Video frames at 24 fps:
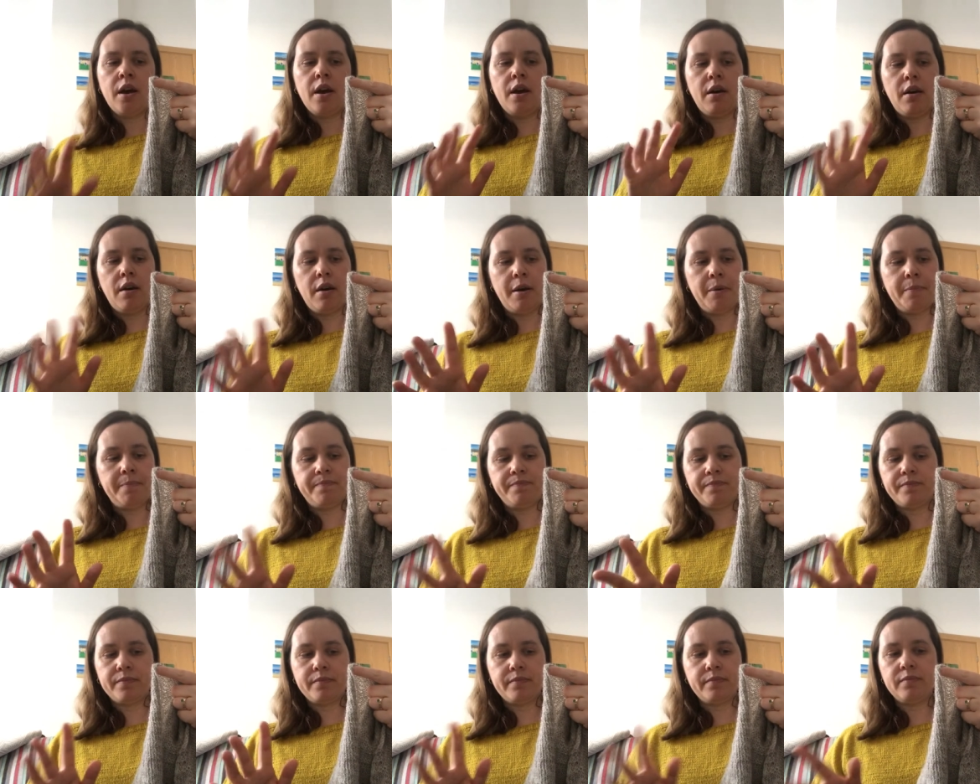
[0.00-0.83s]

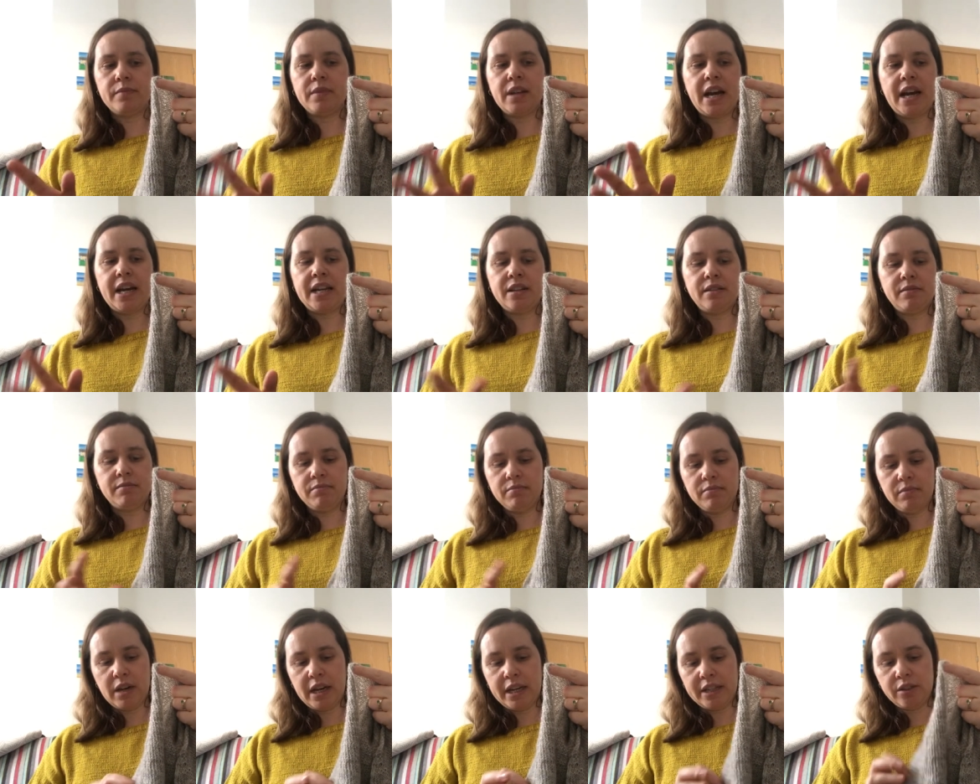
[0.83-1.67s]
Um, I,
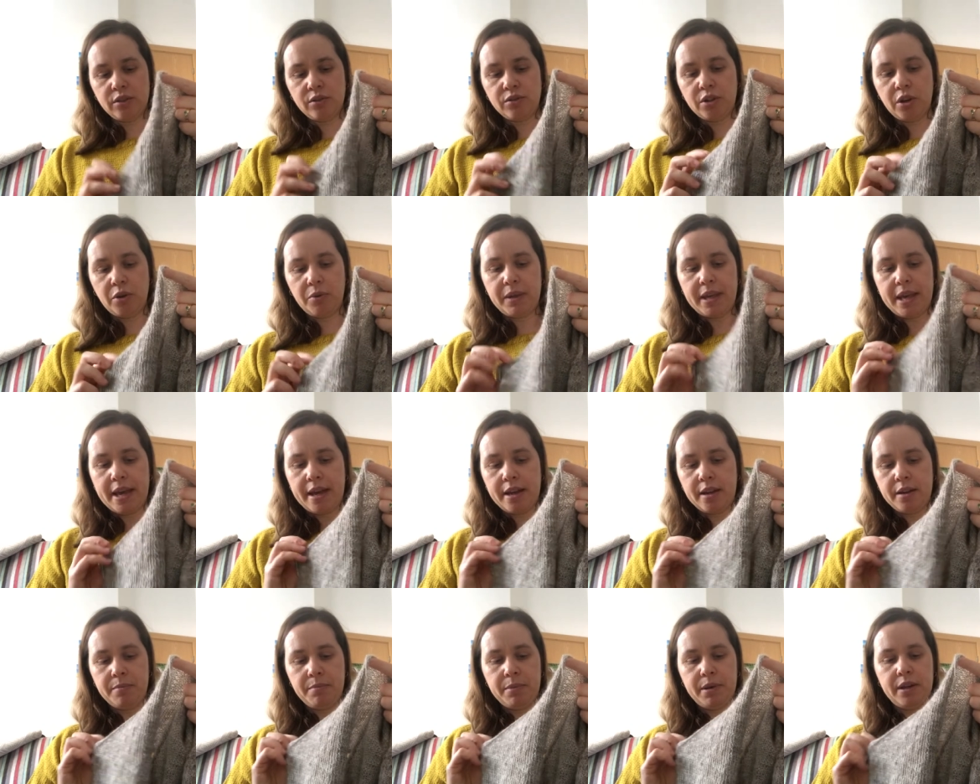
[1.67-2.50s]
I don't know
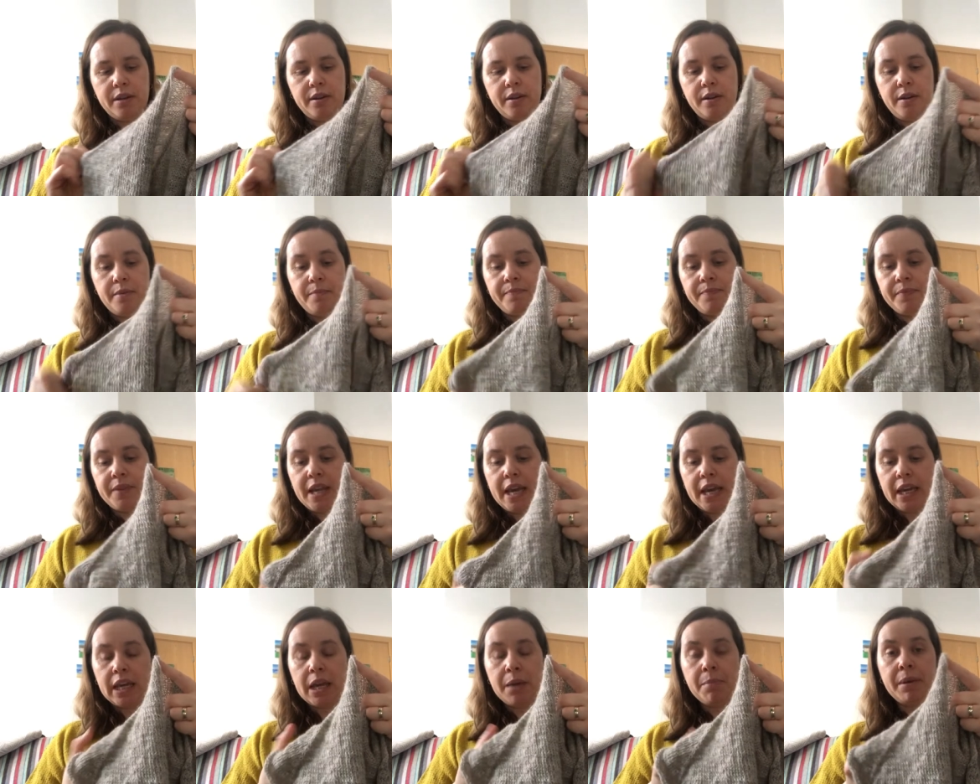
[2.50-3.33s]
yet, but um,
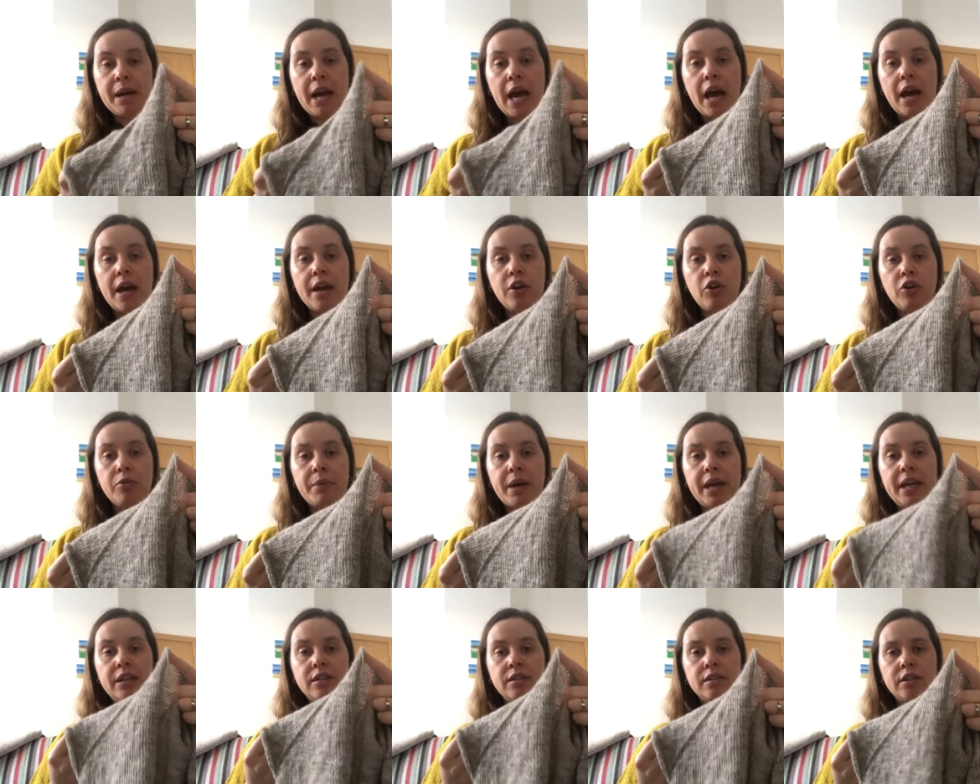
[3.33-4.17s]
yeah, keep an eye on
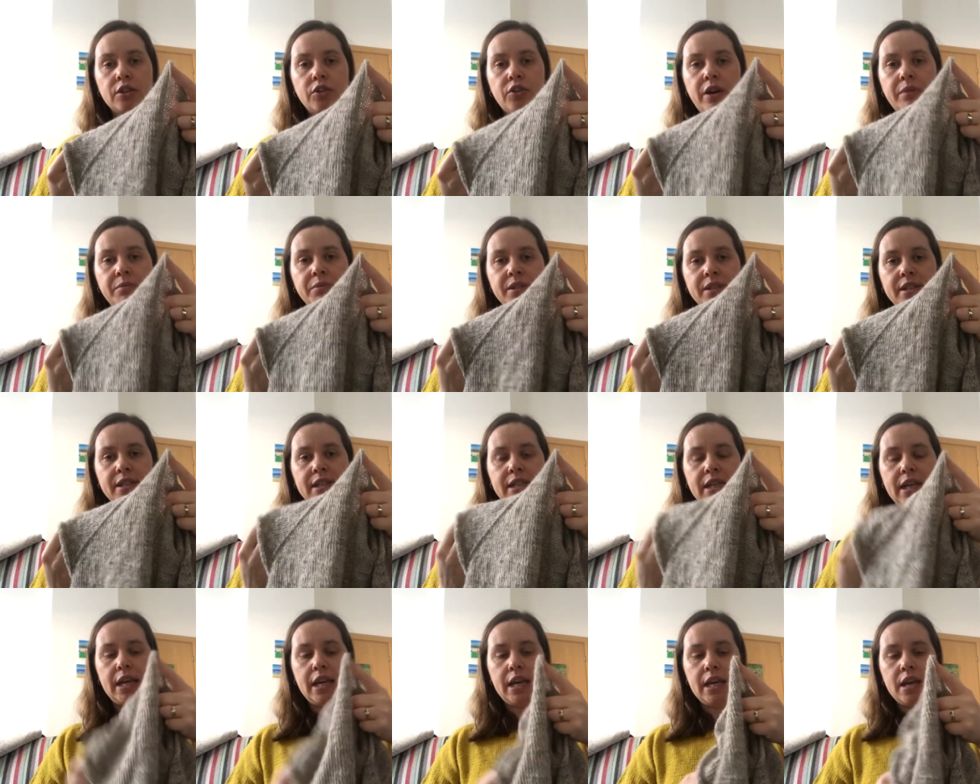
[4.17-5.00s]
my Instagram to
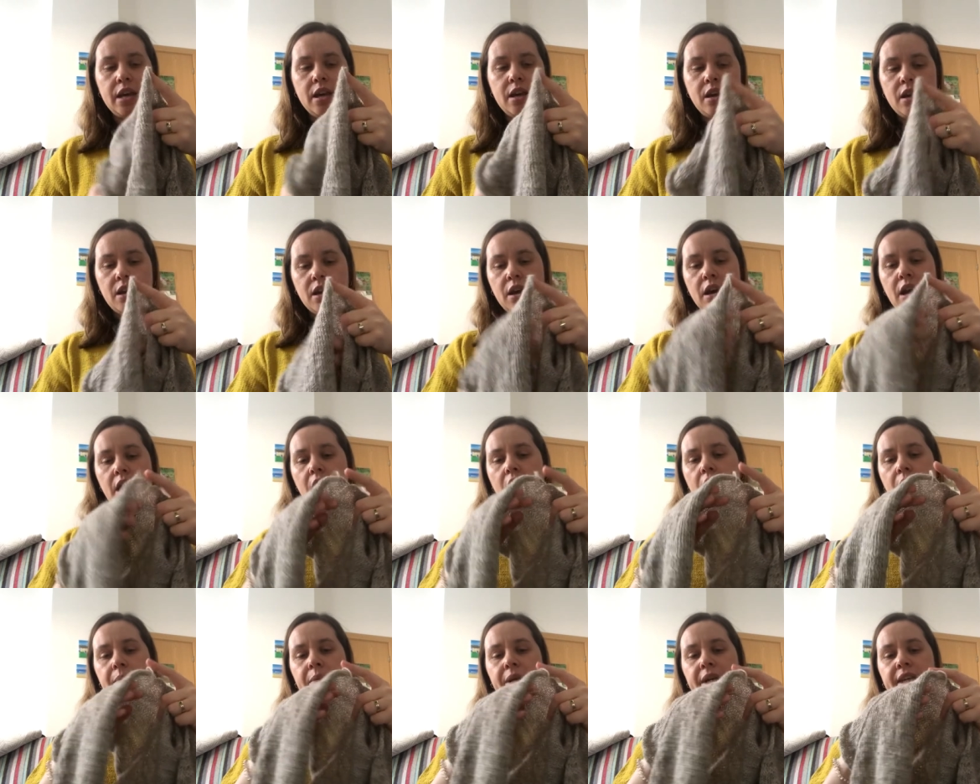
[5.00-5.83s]
see
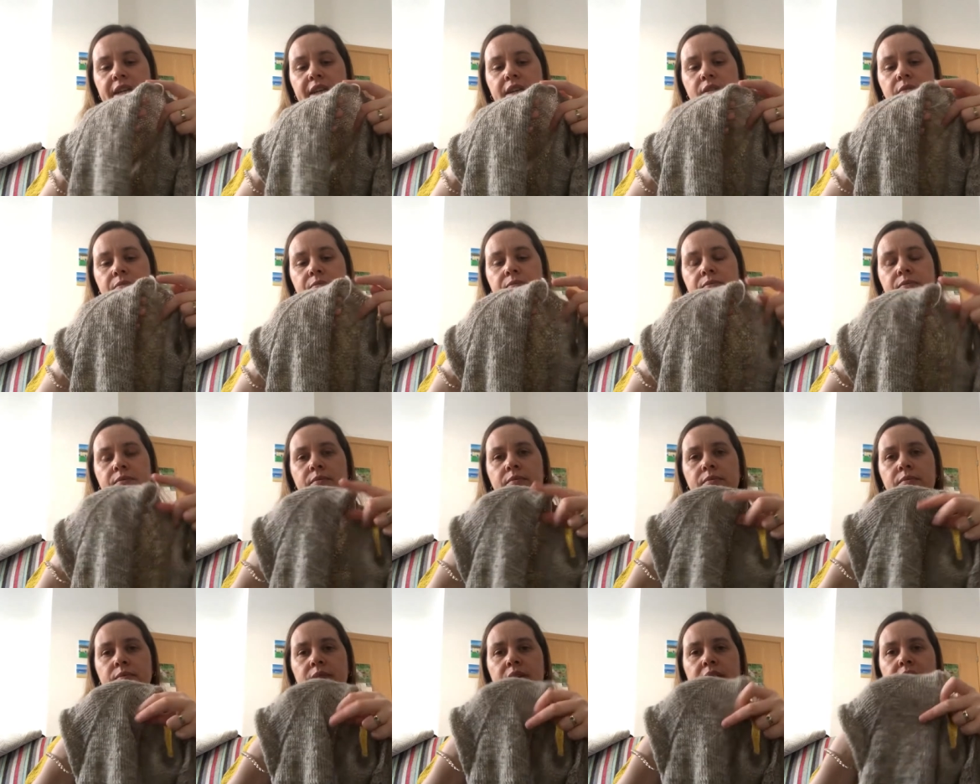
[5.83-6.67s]
how I'm going to
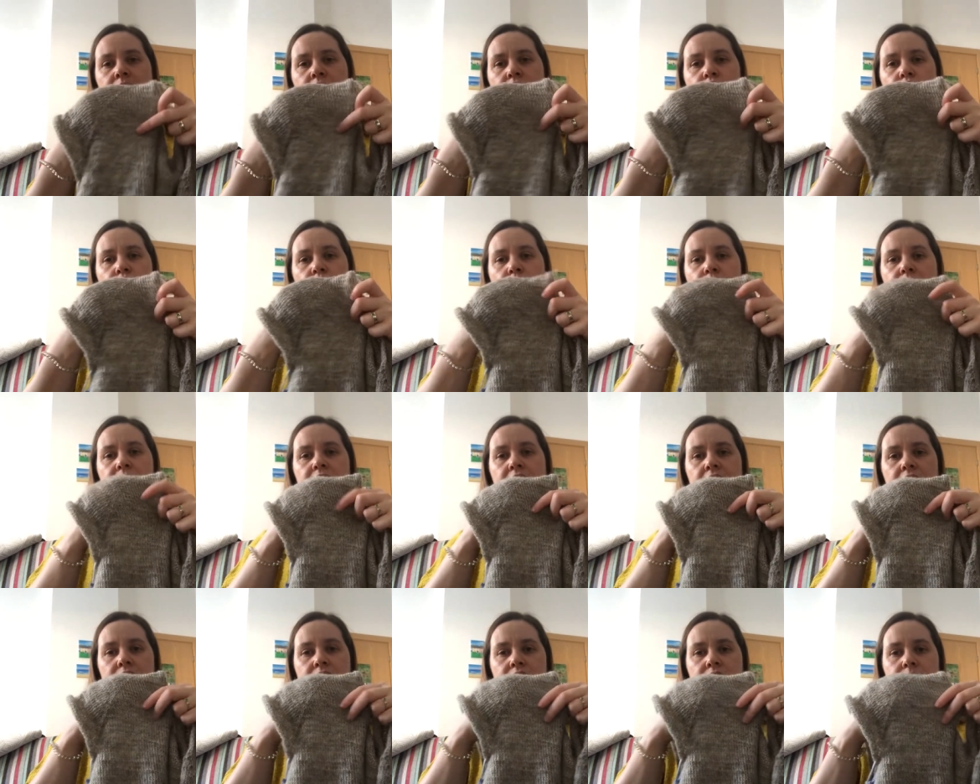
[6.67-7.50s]
get on with
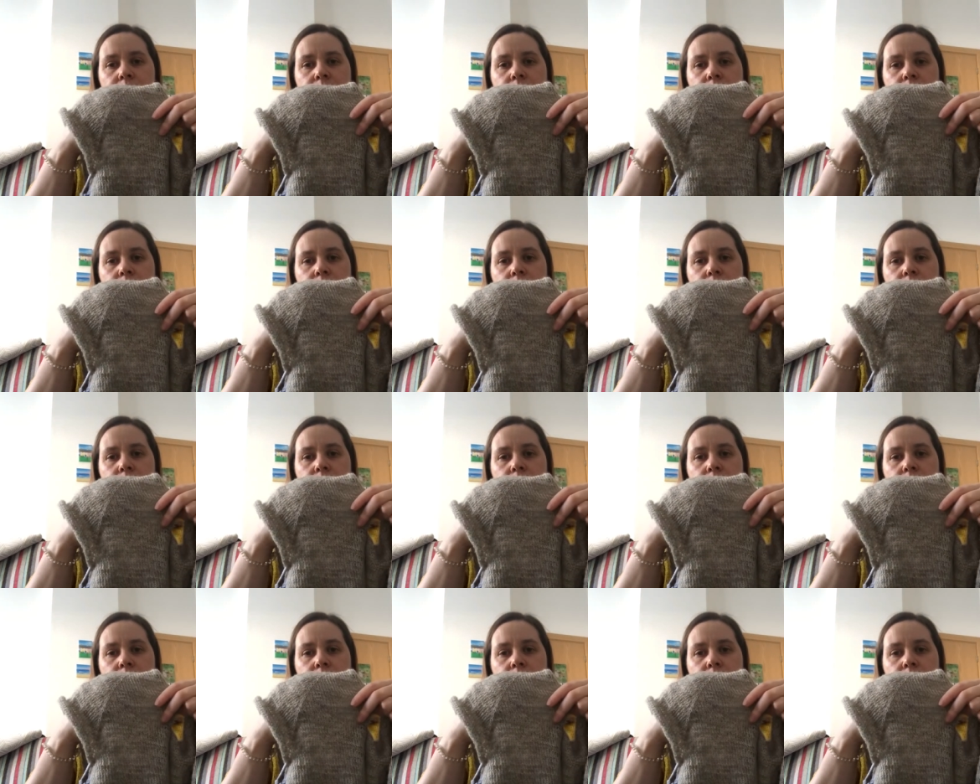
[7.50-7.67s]
it.